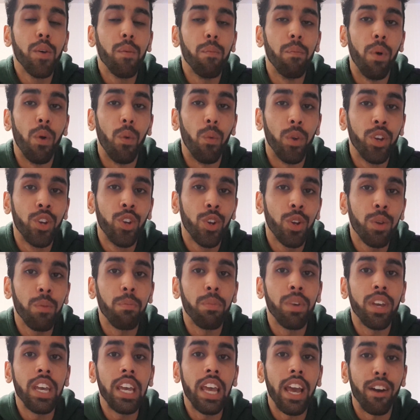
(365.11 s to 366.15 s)
But we shouldn't
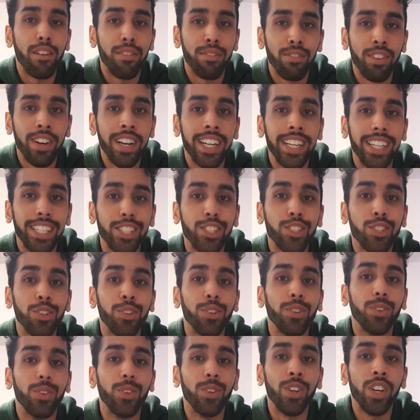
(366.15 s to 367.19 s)
be afraid
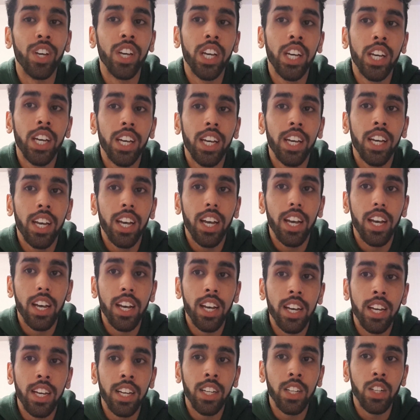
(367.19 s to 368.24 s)
to
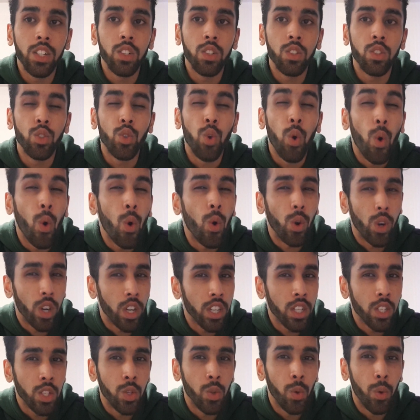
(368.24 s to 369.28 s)
talk
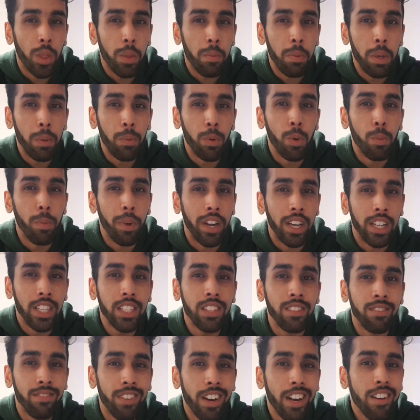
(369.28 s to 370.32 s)
to other people because
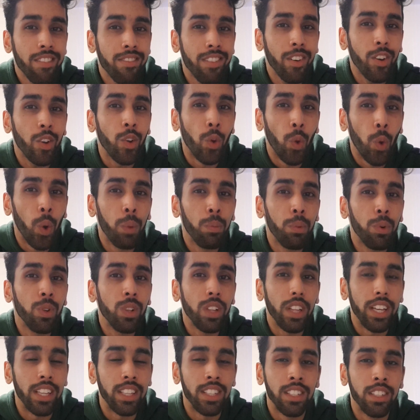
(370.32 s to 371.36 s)
it's very, very
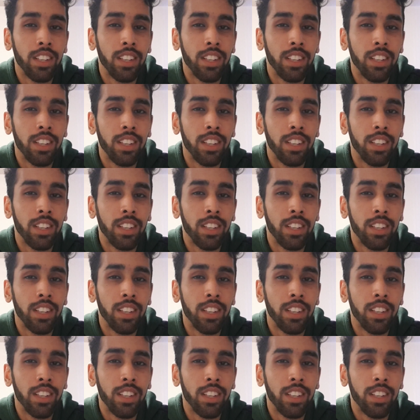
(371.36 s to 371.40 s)
normal.